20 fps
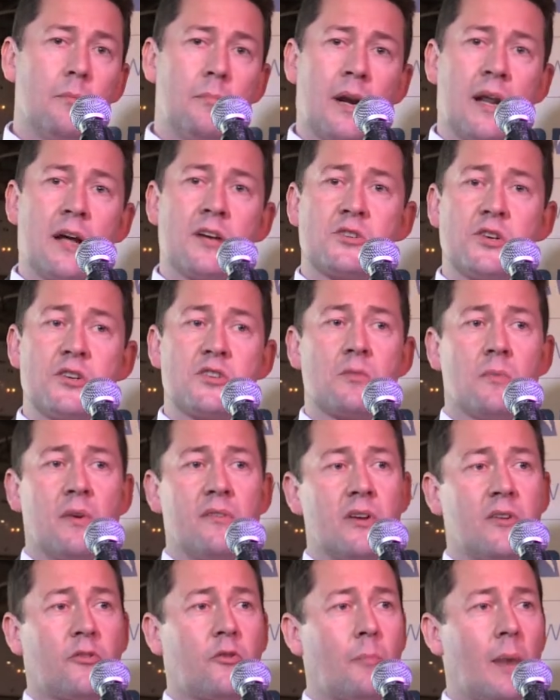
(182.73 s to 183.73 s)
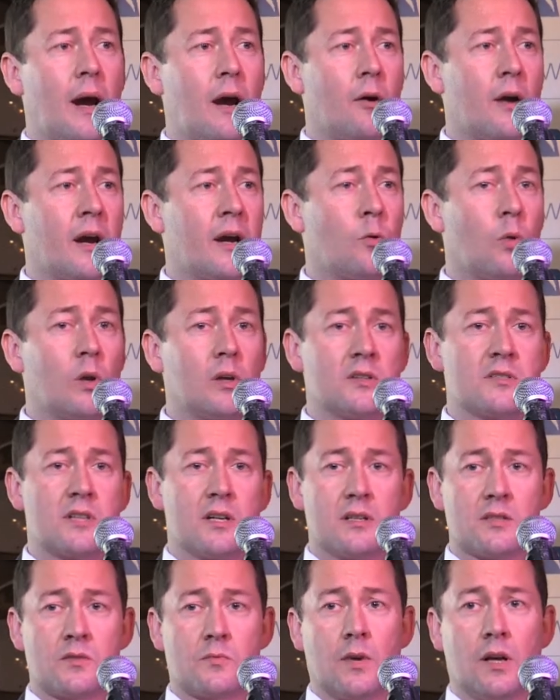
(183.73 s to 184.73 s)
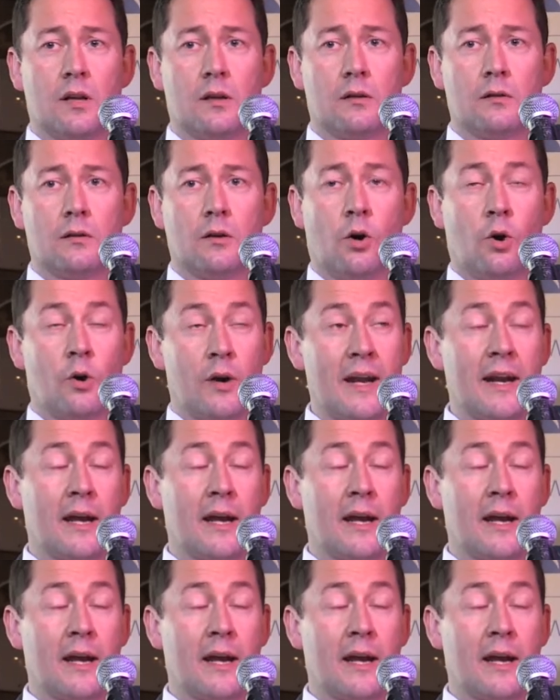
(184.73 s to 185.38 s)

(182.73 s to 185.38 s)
but actually some of it's about equality as well, or